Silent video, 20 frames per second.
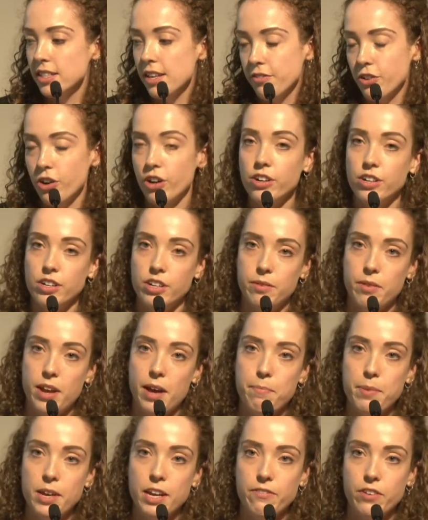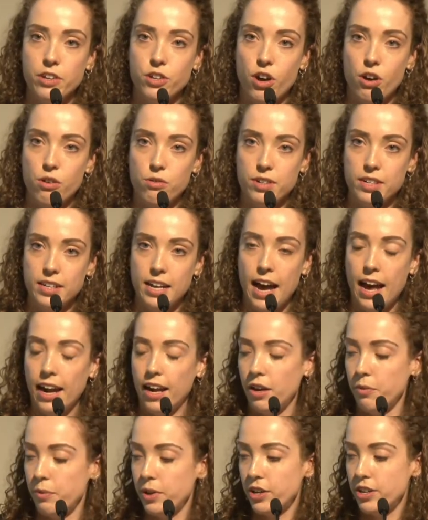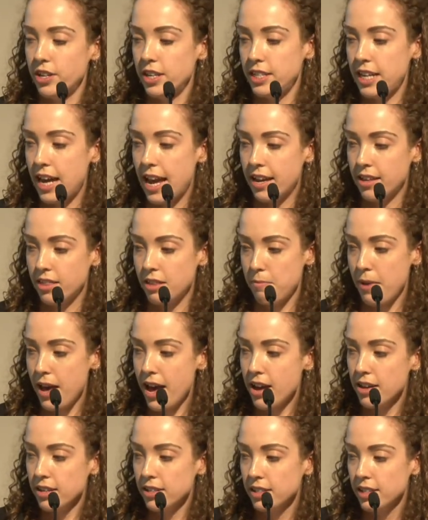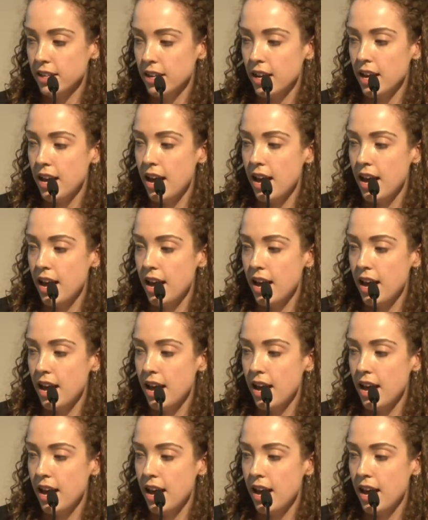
they've gotten a bit of a golden colour, we're going to take them out